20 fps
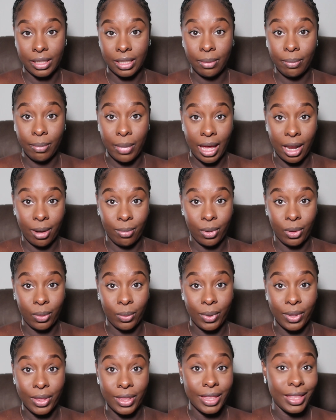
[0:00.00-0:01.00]
compatible
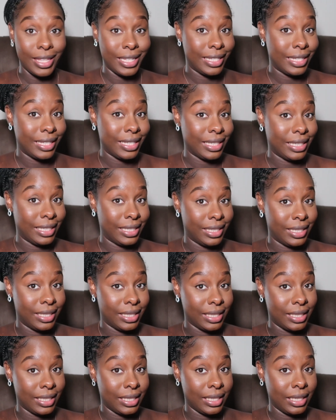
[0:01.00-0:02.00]
with this
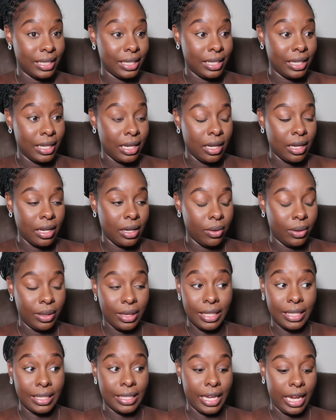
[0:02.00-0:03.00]
lens, with
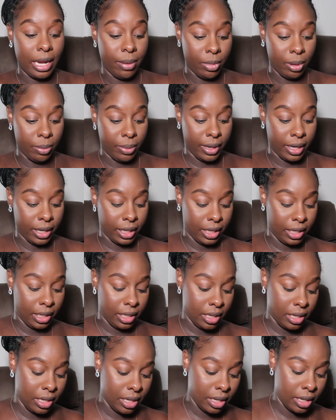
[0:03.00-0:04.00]
this camera body.
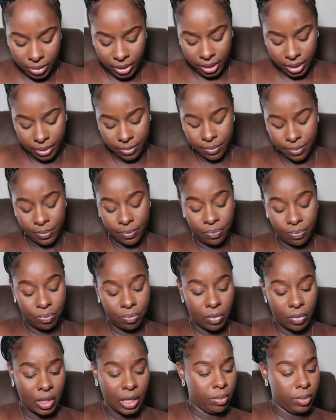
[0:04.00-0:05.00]
But
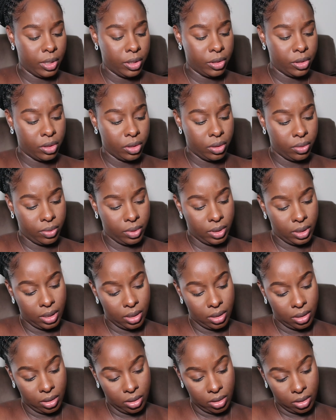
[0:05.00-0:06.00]
I'm not sure what
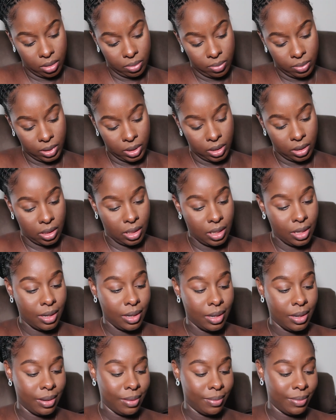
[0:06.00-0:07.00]
that is,
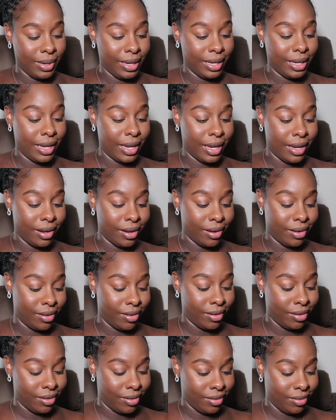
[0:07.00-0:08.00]
but yeah,
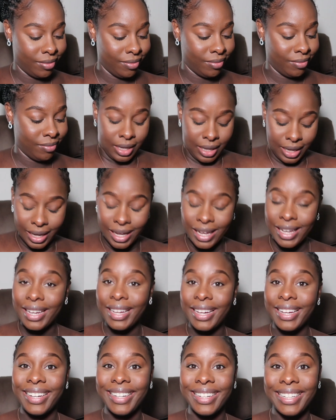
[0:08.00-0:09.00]
y'all.
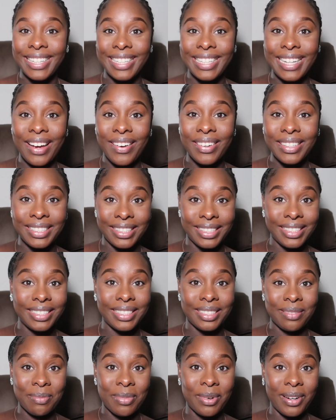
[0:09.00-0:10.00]
That was
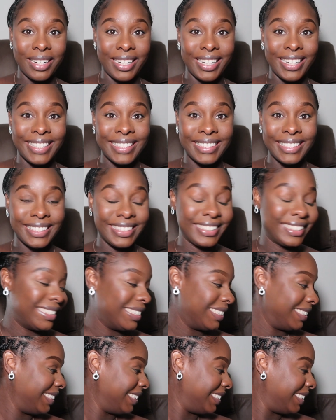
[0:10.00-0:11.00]
disappointing
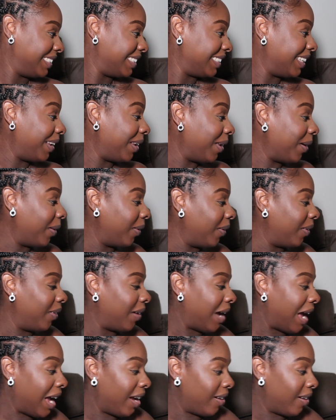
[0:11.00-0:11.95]
to know.